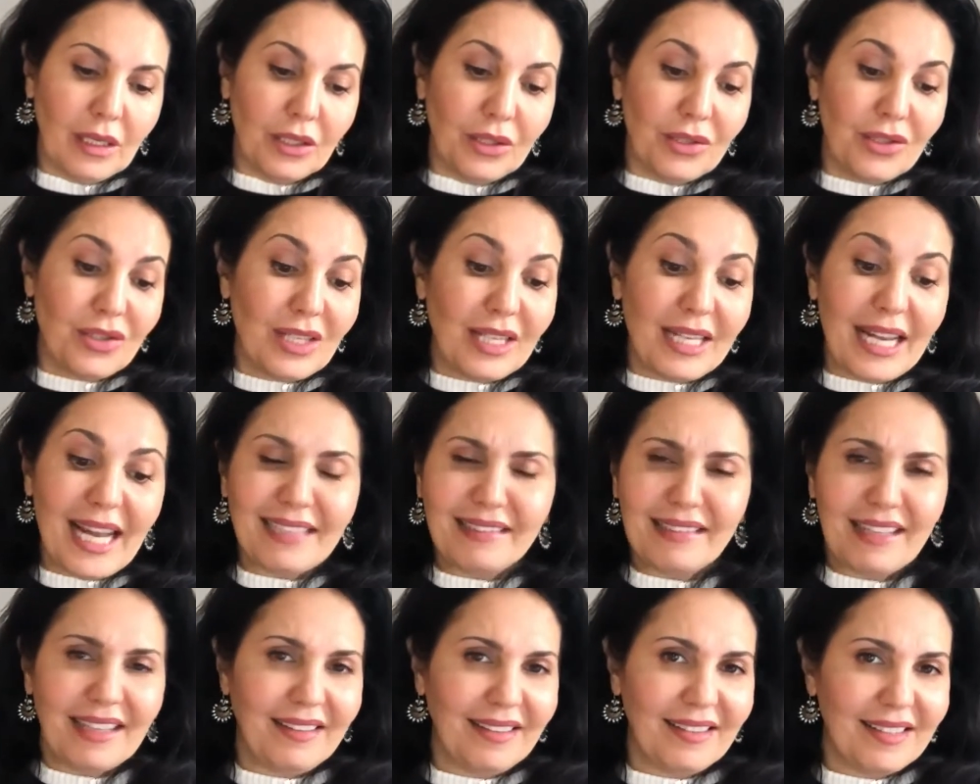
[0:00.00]
You see
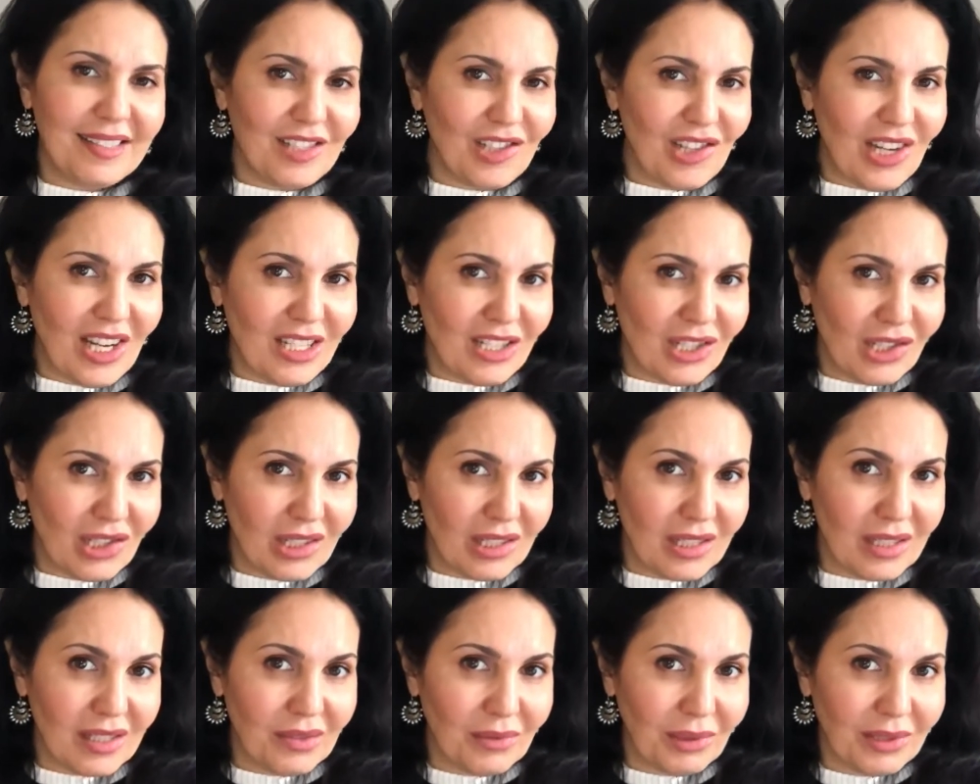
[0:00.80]
that nothing
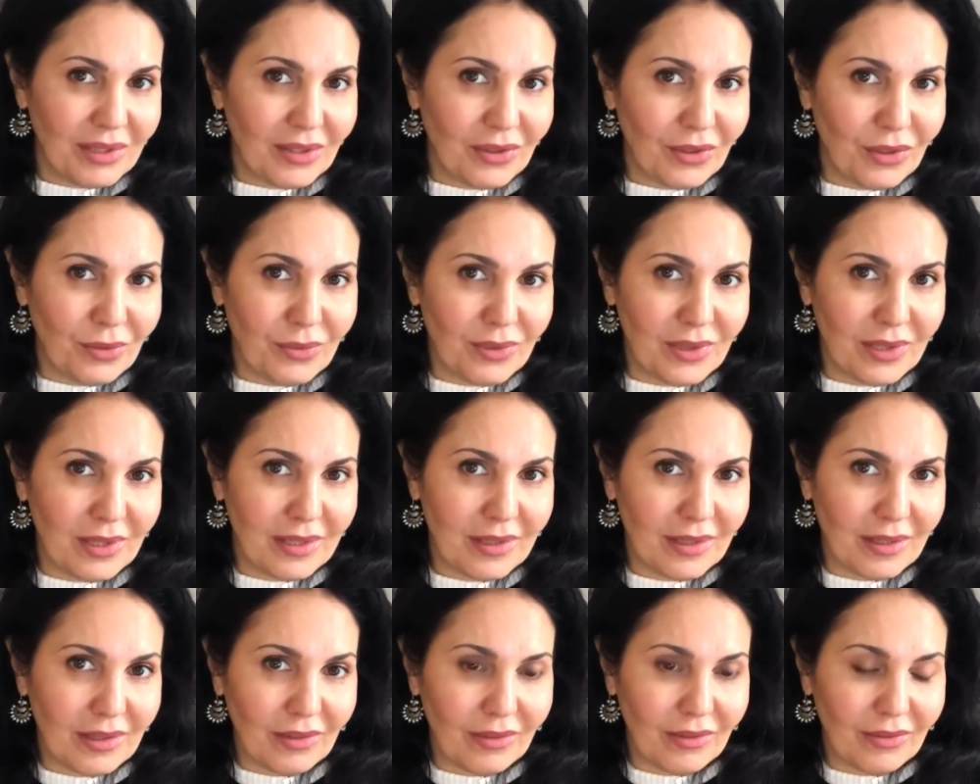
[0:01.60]
changes with the
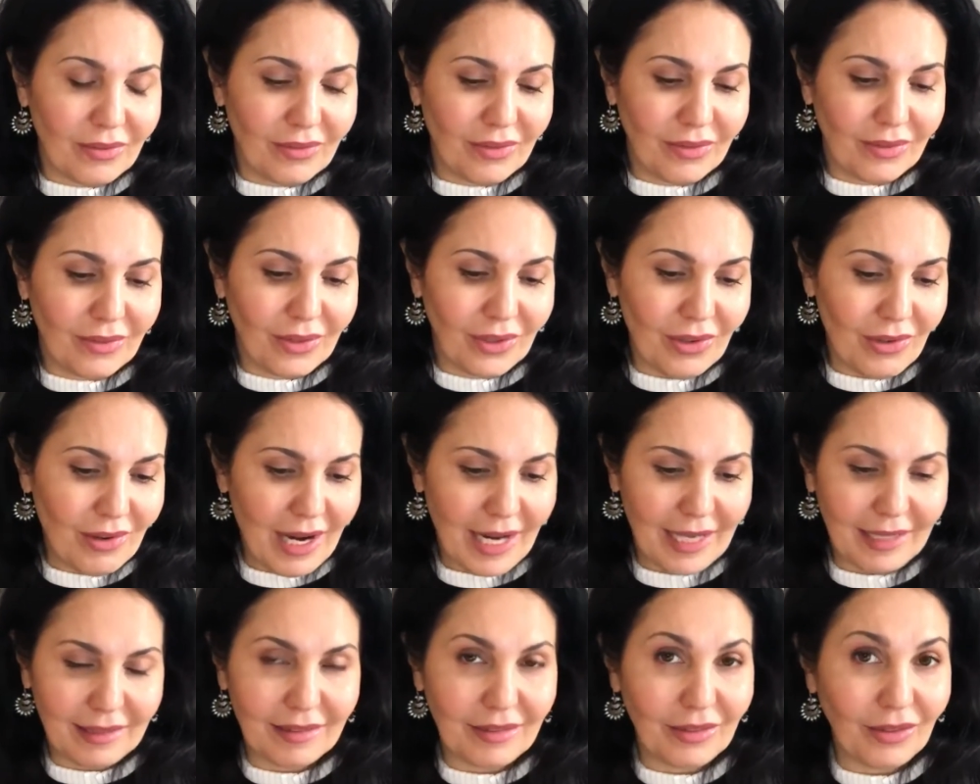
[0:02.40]
commutative. All
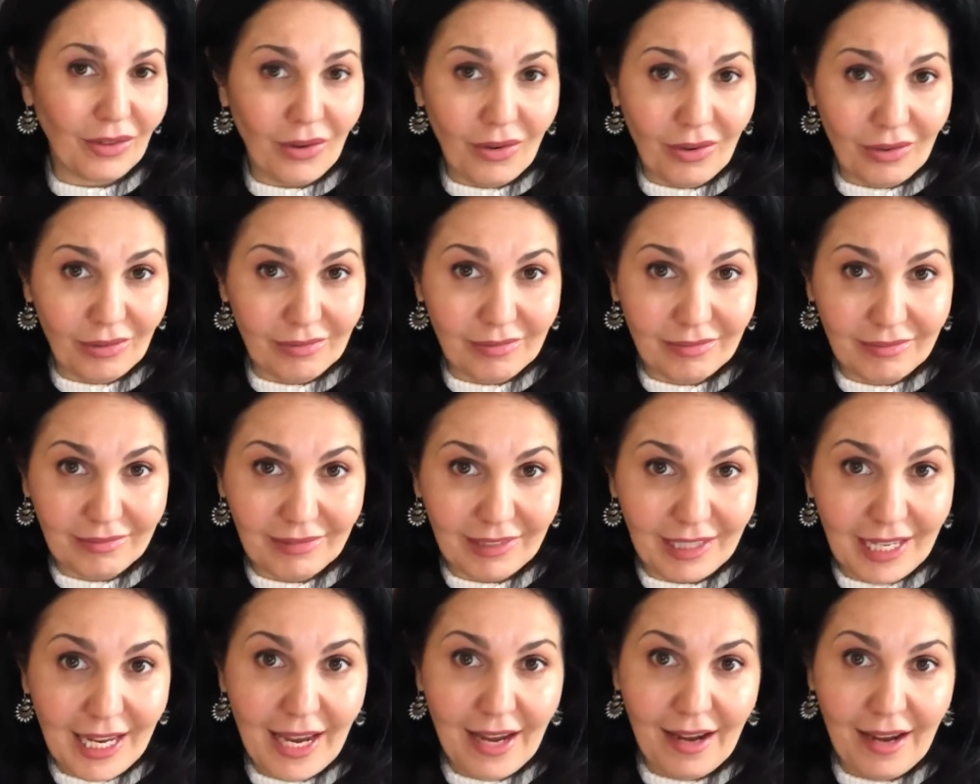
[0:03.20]
right, so
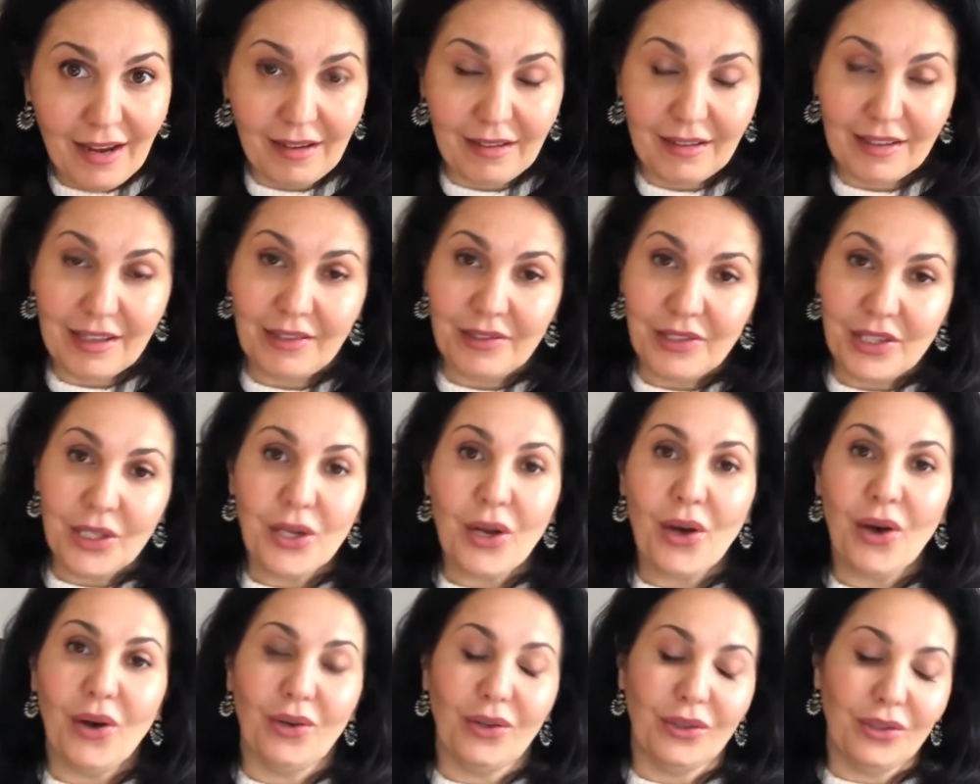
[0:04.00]
yeah, here you
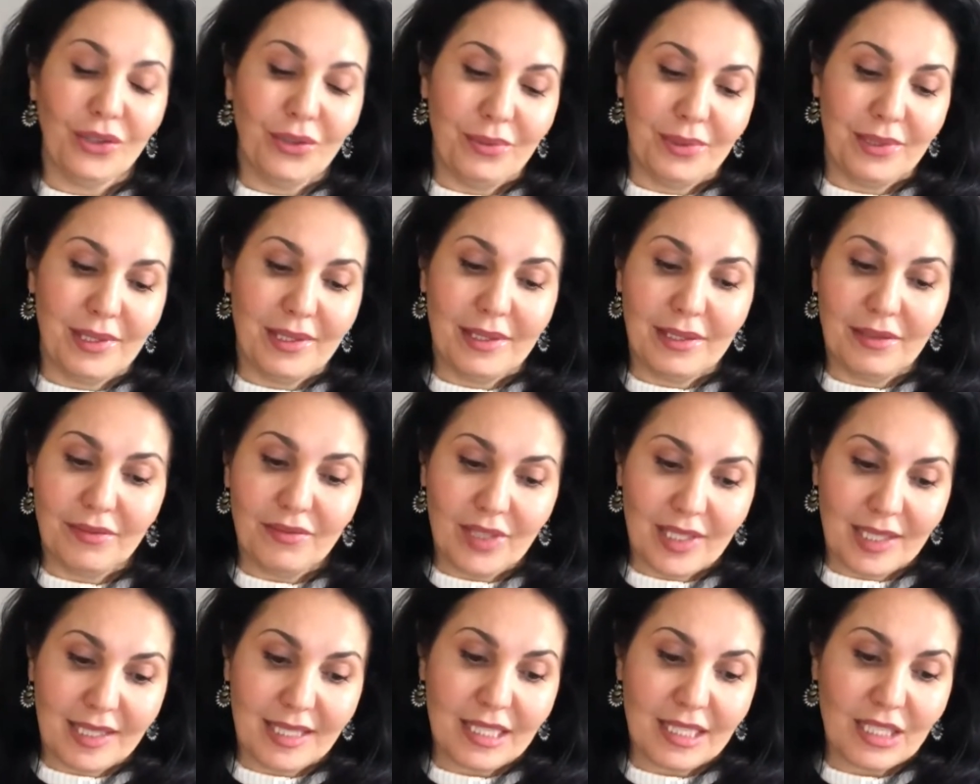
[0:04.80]
go. Commutative
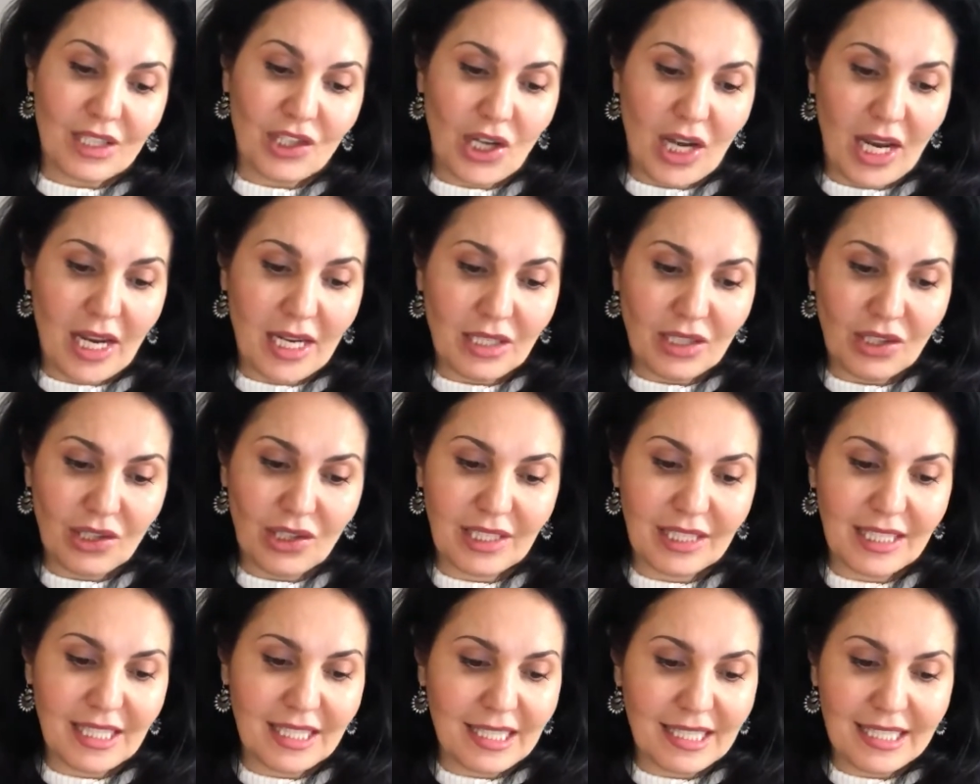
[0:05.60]
doesn't change.
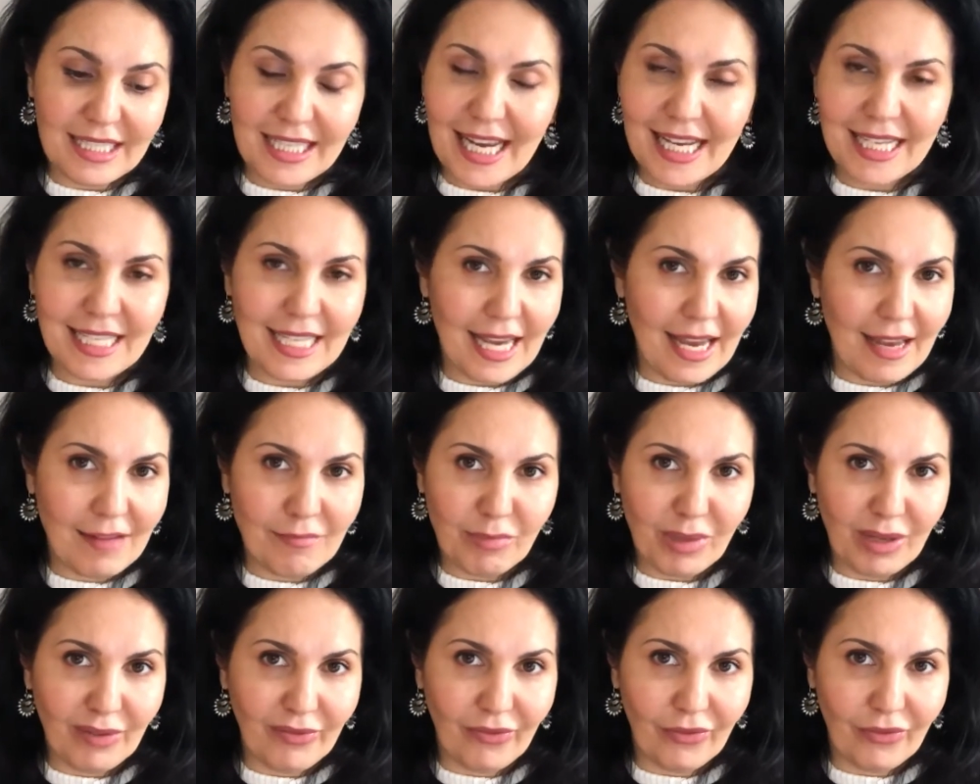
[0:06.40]
It doesn't take the
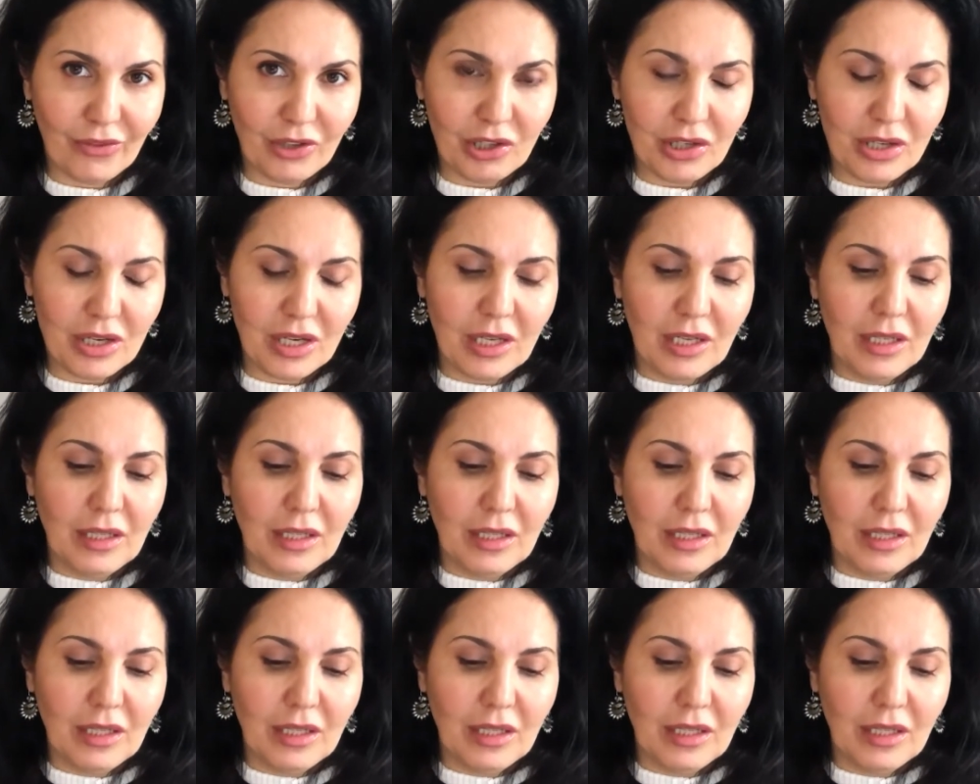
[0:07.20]
N buffer.